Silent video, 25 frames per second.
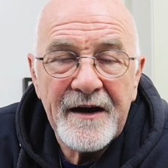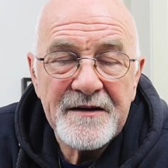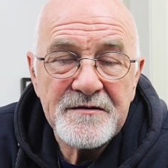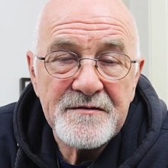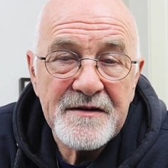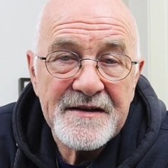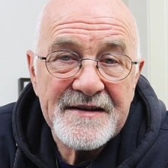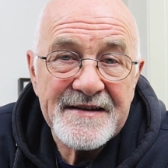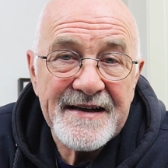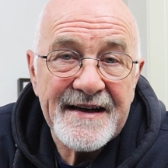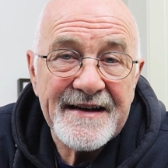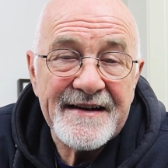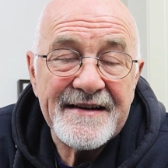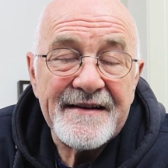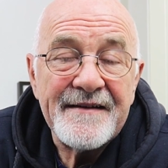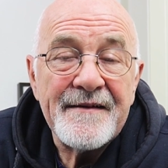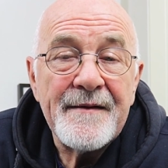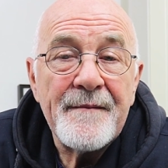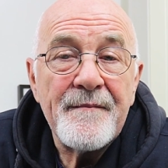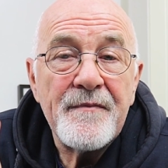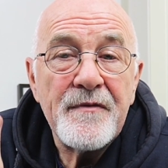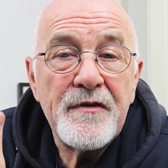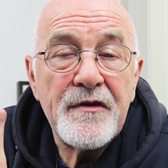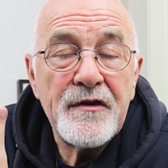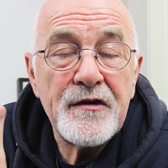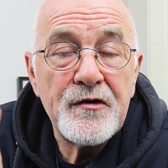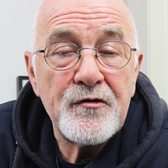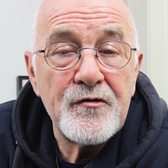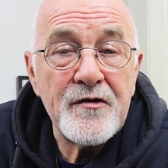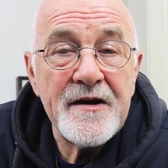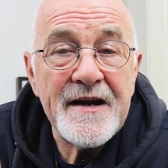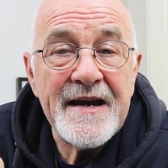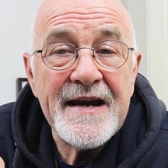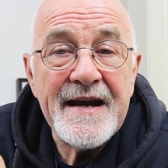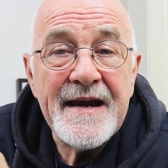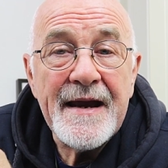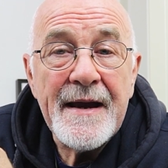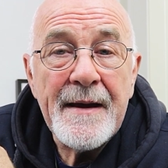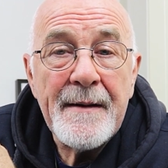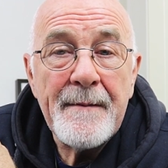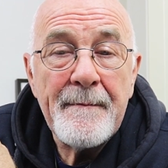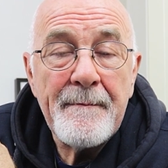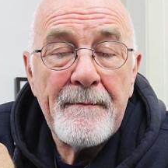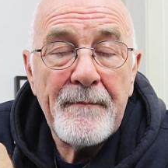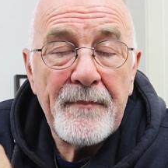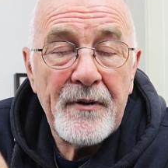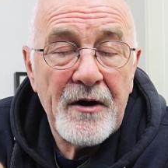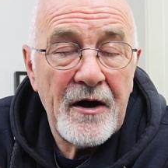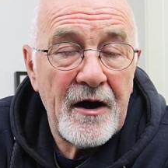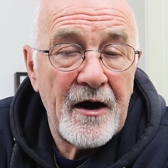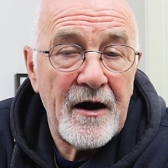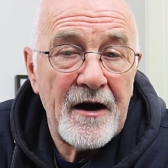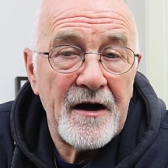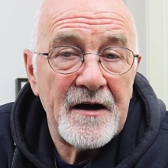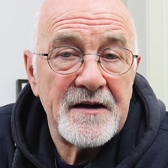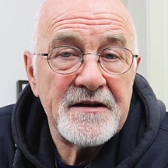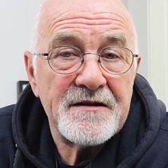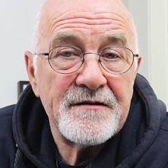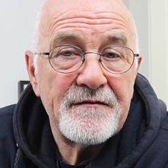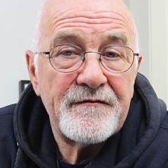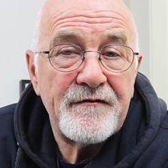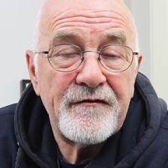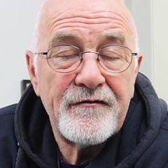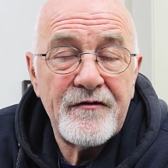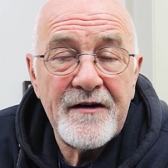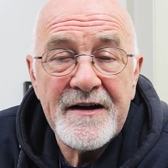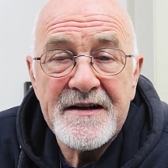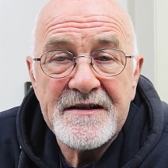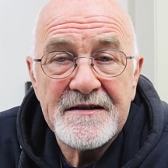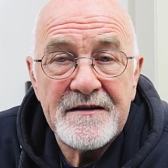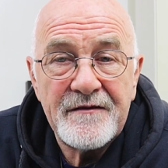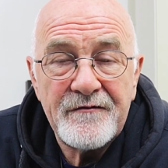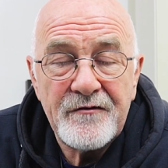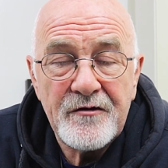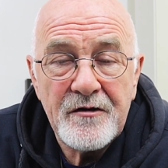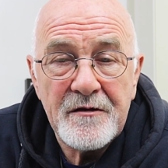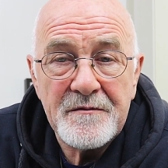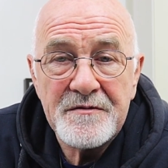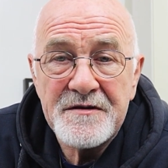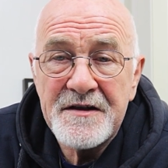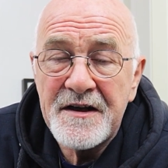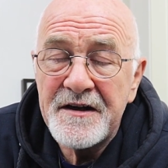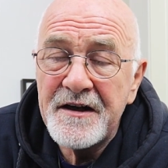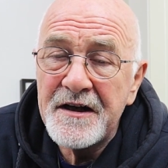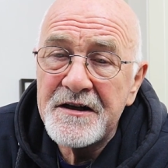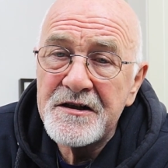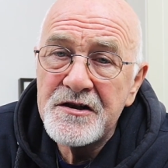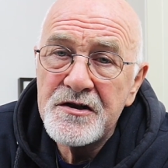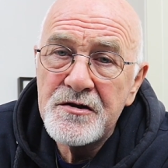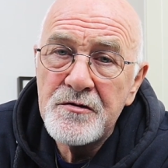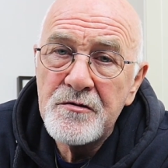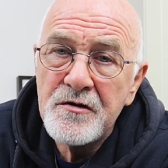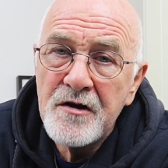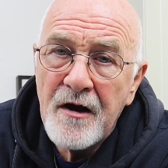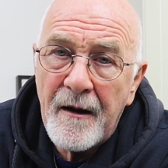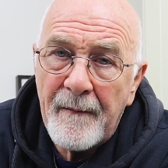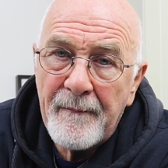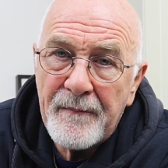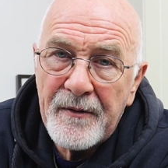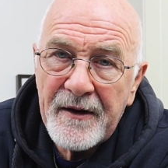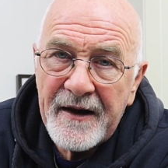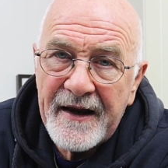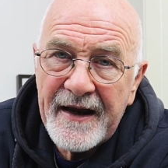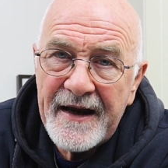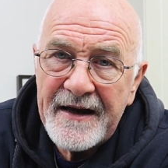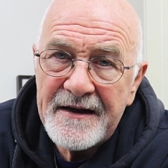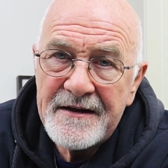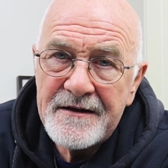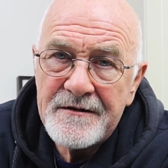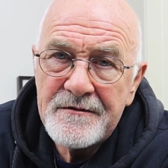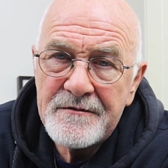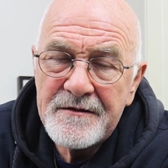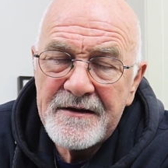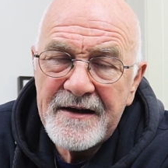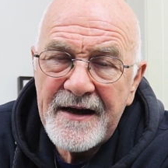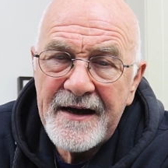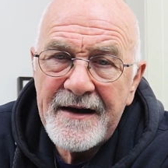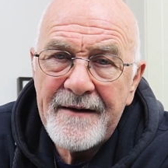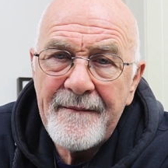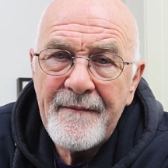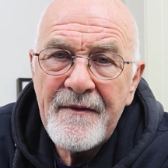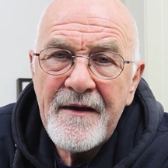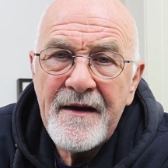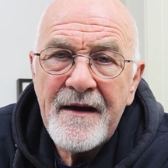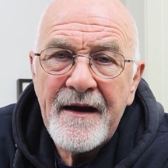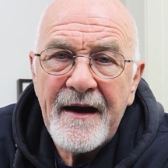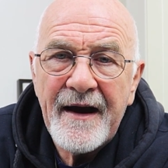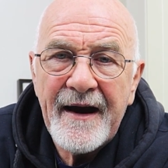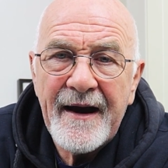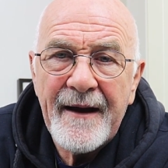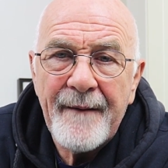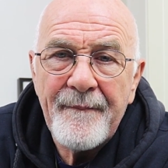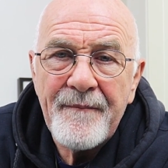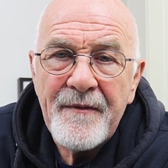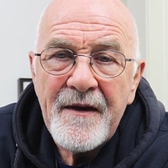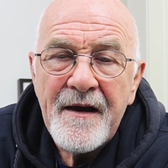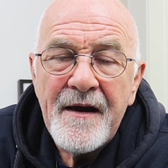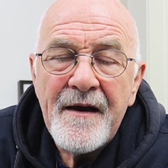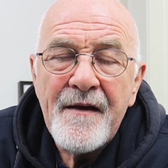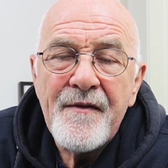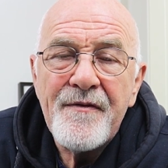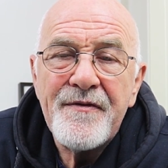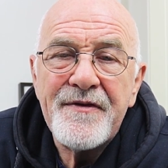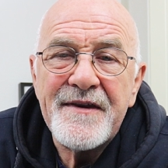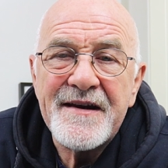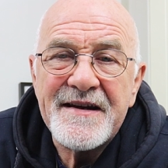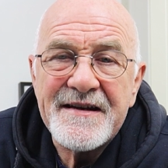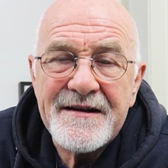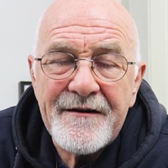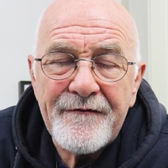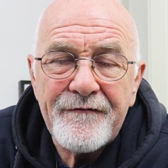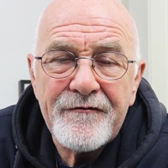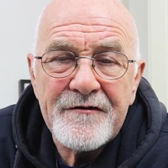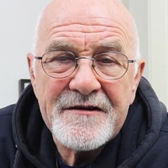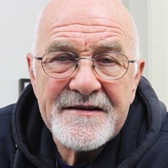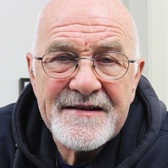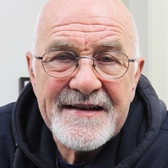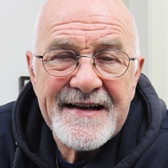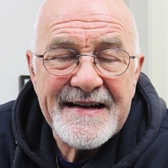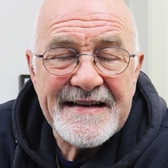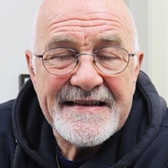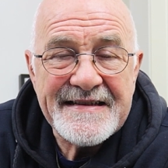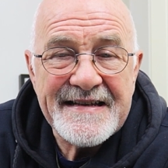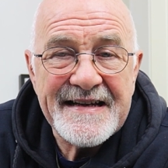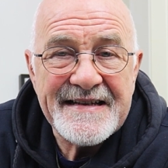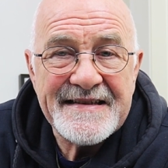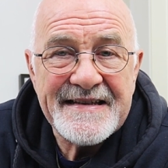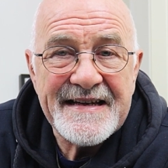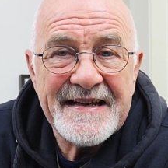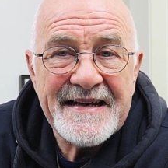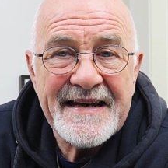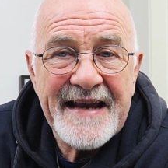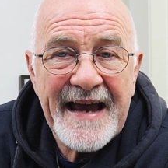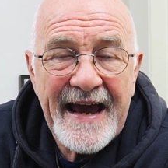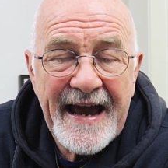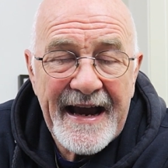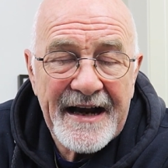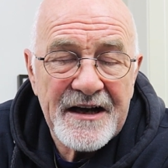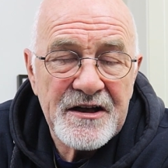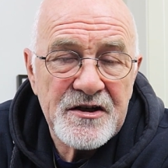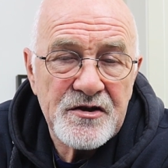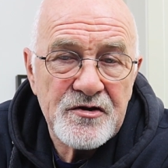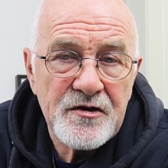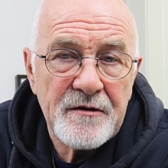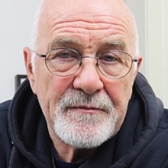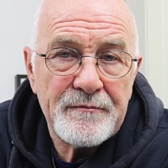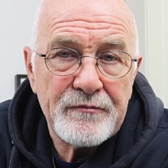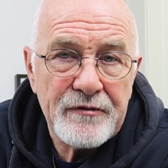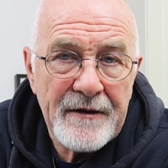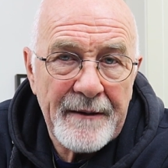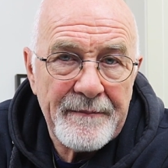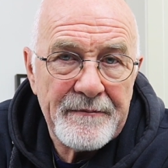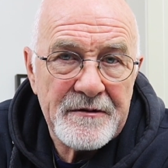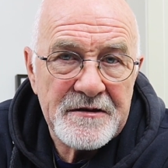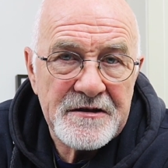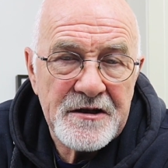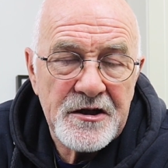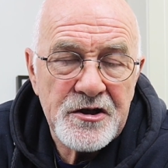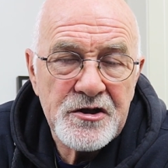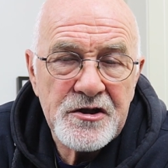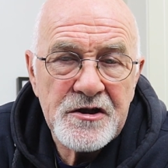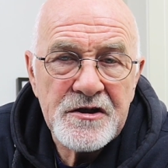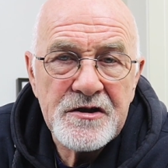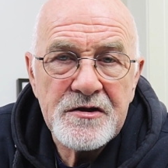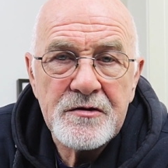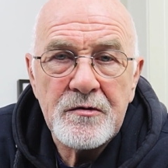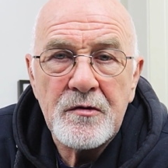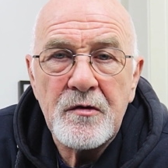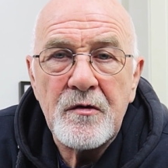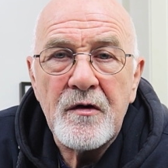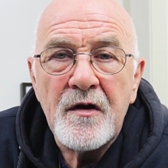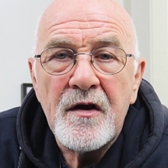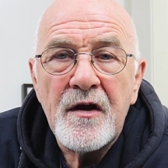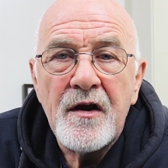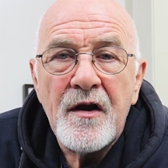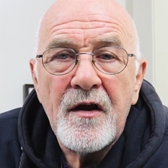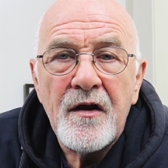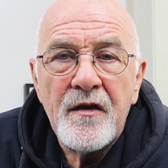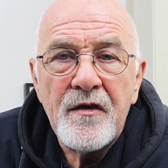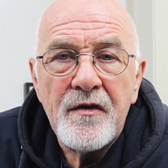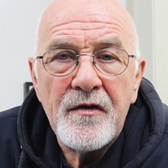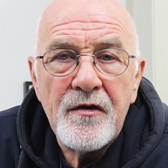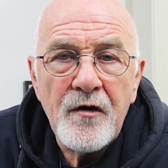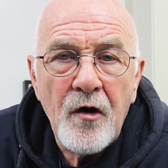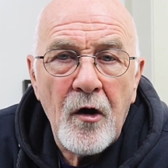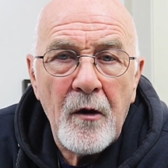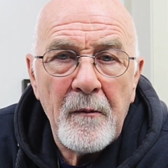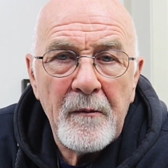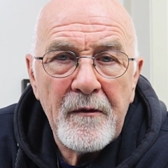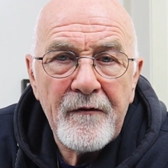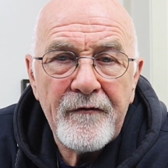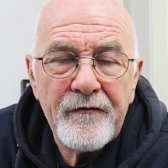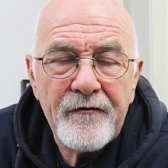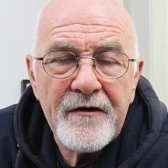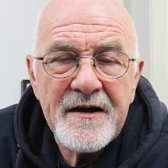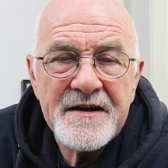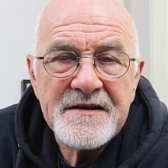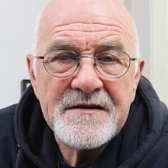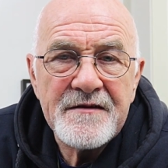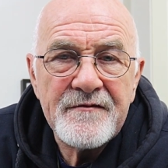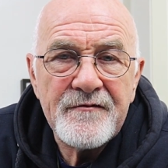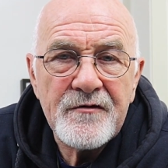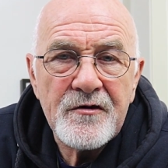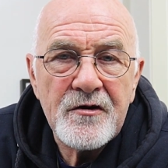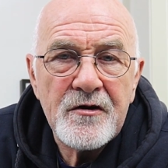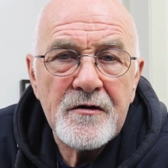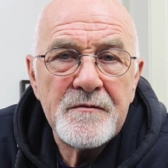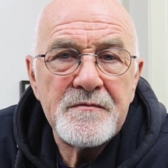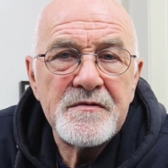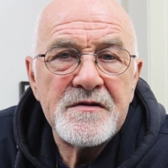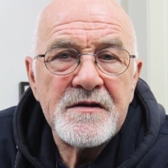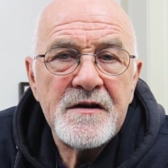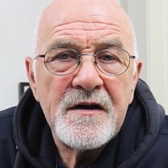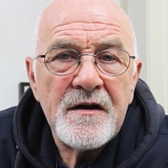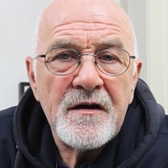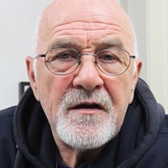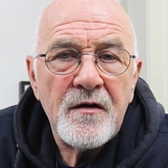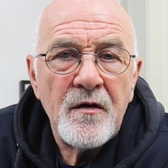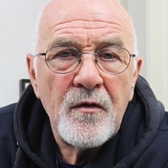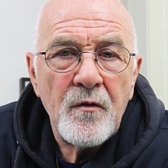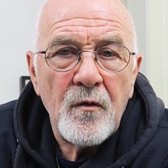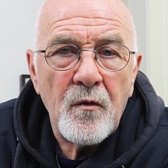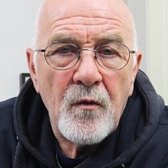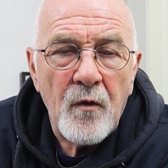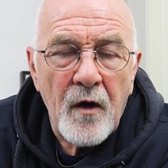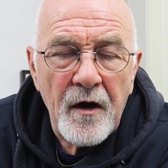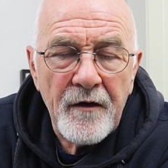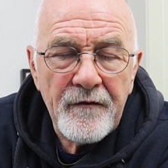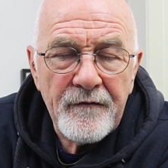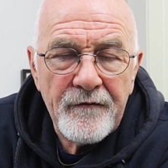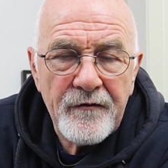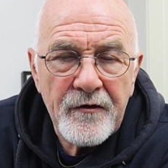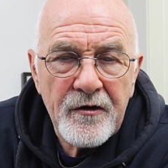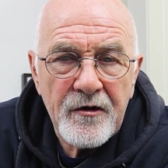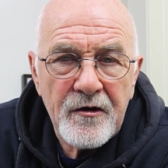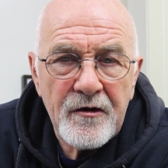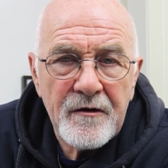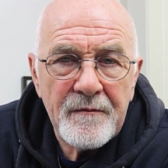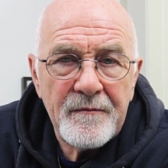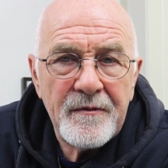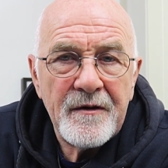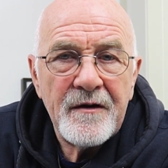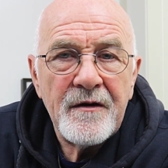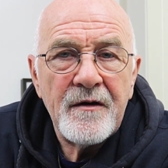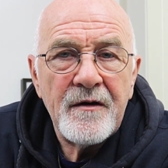as we said, 3 part phrasal verbs. They're not too complicated, okay? The difference is there's an extra preposition. So normal phrasal verbs, one verb,